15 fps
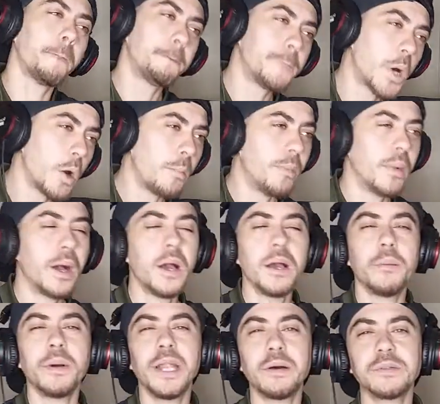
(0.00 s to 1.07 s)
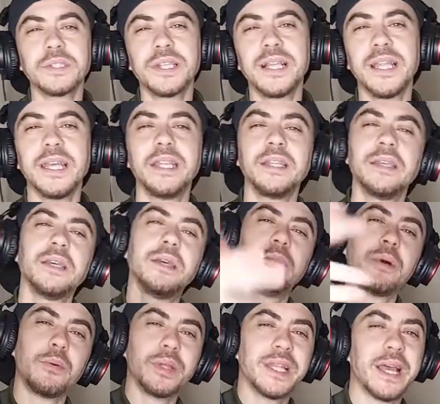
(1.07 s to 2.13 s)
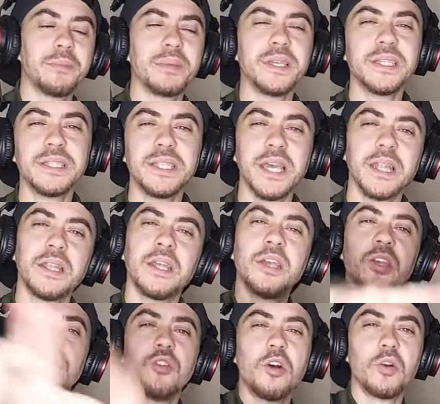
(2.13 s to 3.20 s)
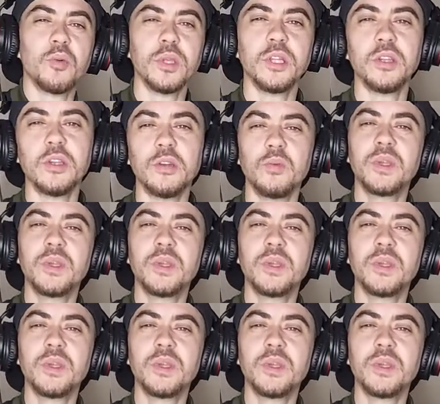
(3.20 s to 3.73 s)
Boom. But that was clean. But with that being said, you know what we do.